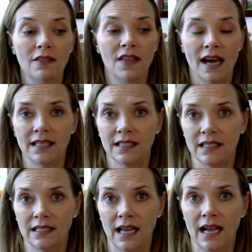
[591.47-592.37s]
That is
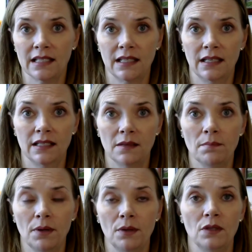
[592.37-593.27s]
the tax that is
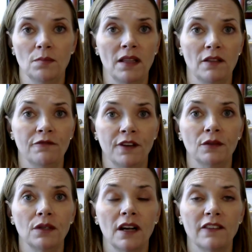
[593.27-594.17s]
imposed by the
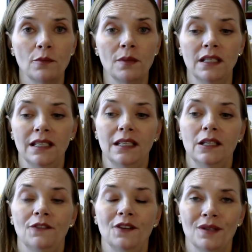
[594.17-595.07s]
federal government
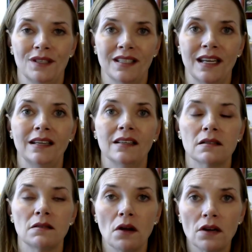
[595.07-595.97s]
if your estate
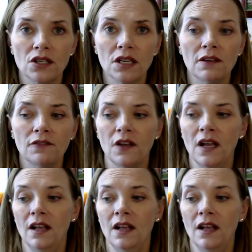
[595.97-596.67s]
is large enough